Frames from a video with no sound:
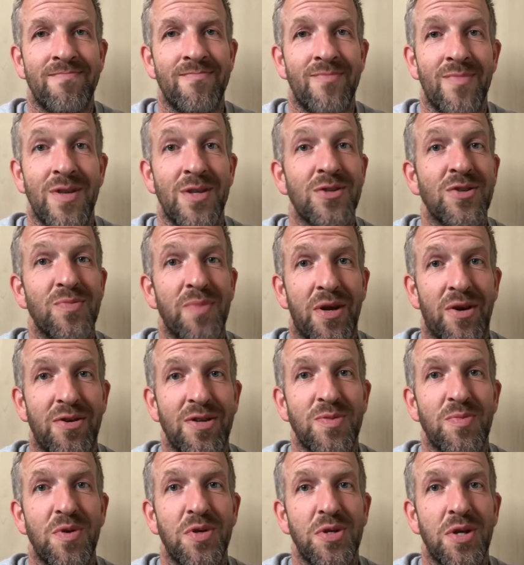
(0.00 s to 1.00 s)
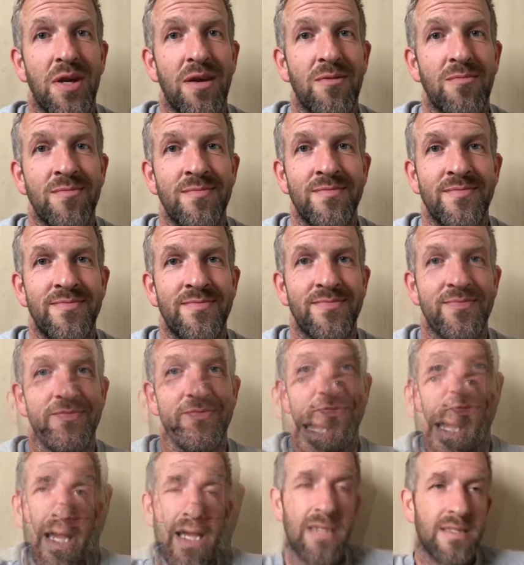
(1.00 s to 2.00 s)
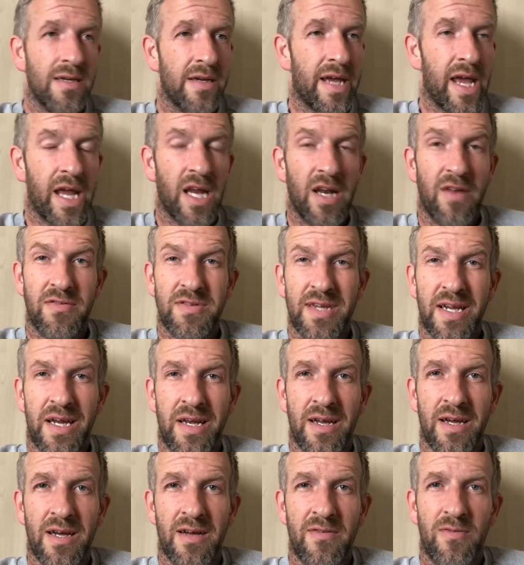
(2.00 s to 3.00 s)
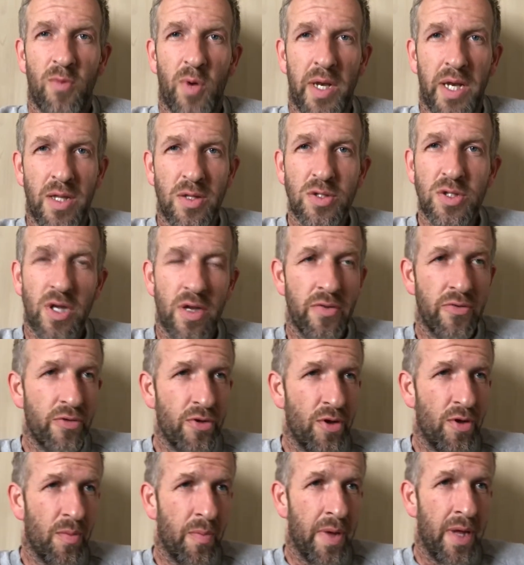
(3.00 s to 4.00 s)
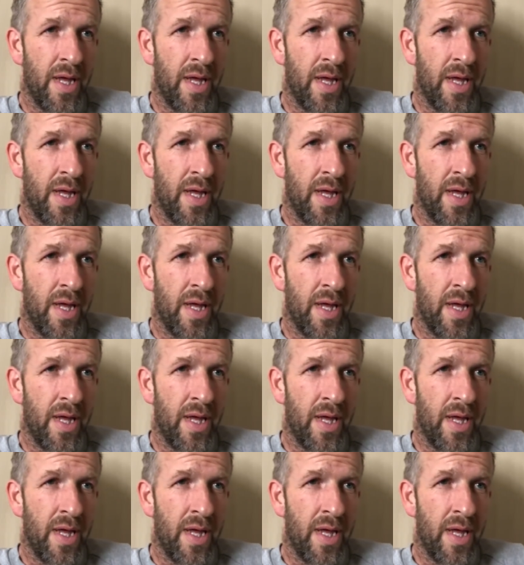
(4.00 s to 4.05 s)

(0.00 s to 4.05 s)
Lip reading: It's going to be Christmas, Okay, so kicking off second half, 1-0 Scunthorpe.